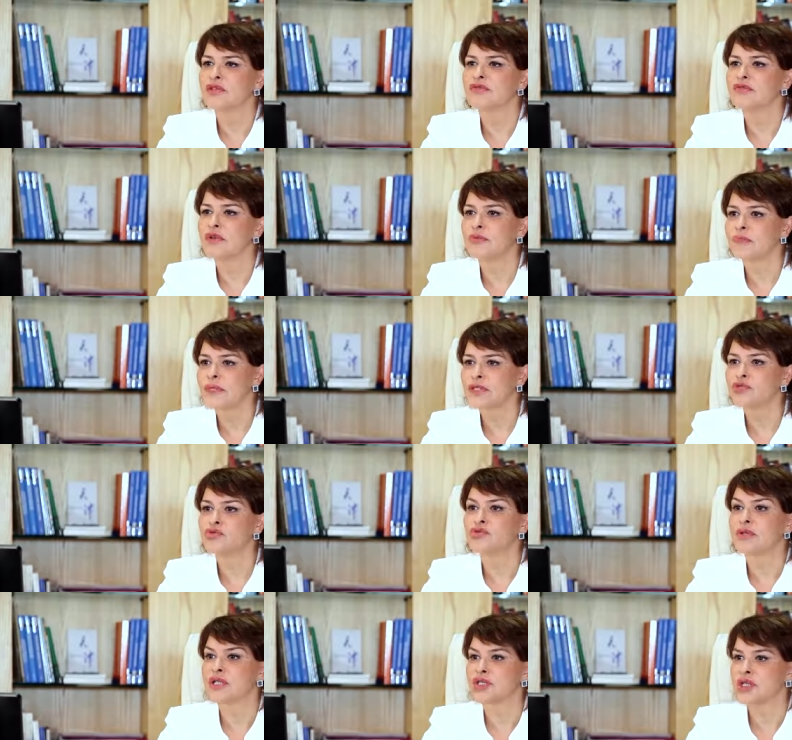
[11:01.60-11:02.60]
development
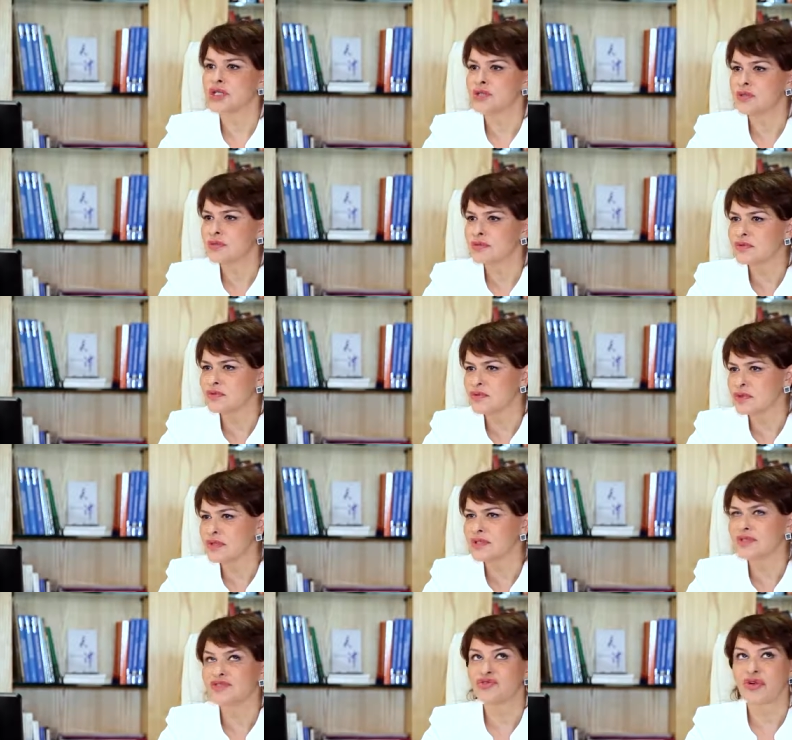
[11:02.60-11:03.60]

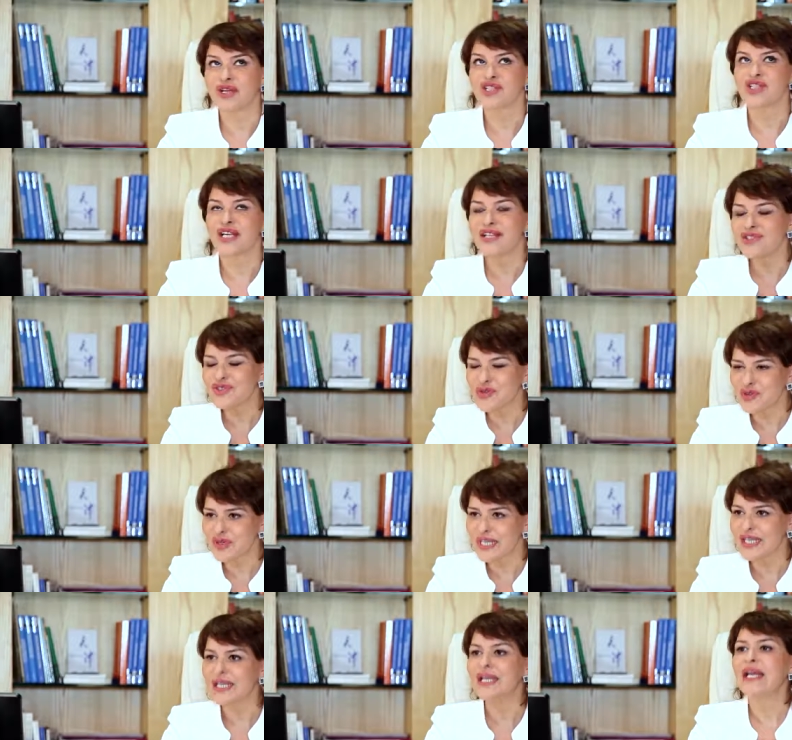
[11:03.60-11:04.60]

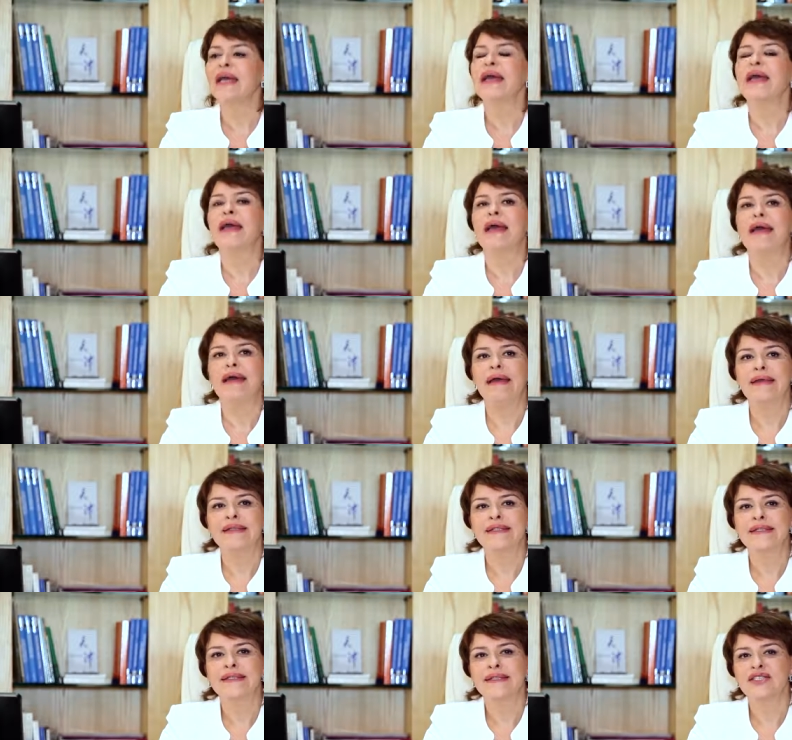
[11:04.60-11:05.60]
trajectory,
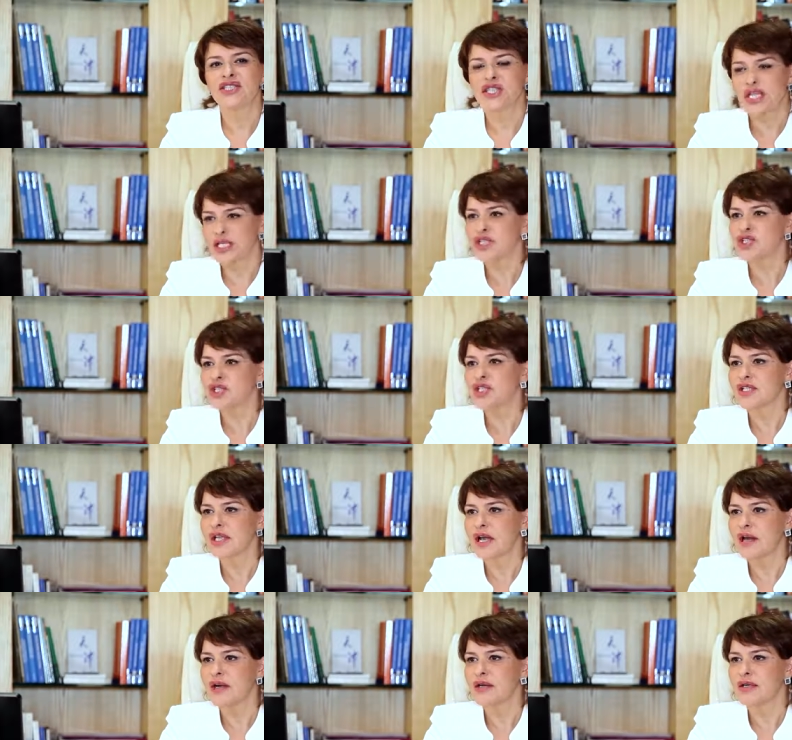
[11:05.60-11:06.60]
and the challenges
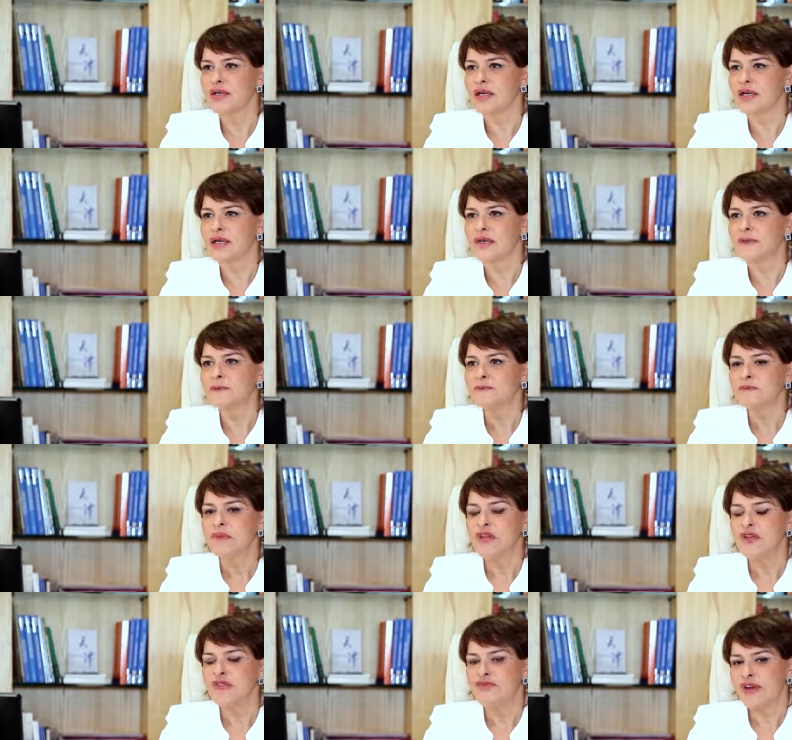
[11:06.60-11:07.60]
are
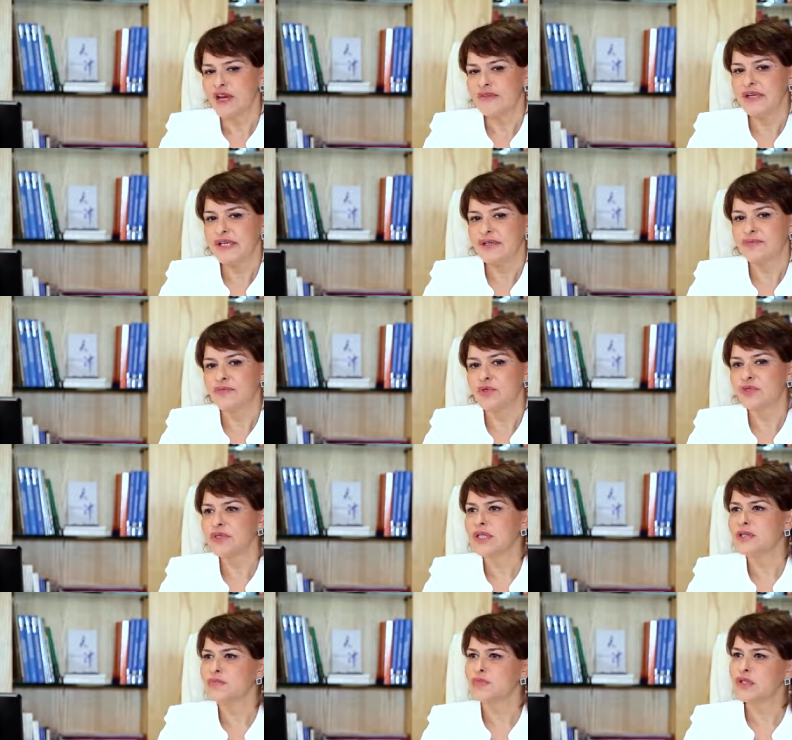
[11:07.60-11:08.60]
very
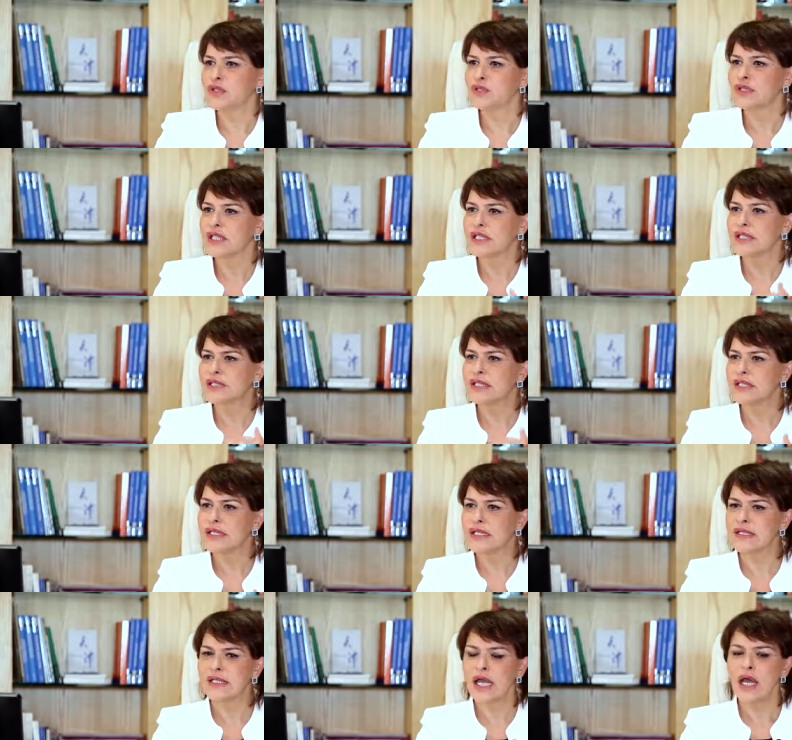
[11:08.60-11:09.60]
important because this
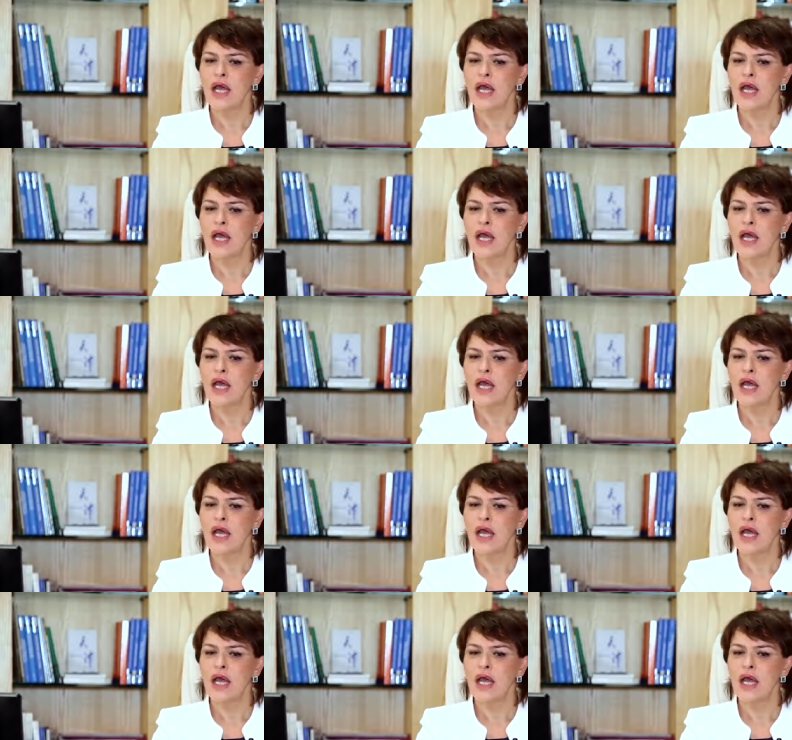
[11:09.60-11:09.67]
is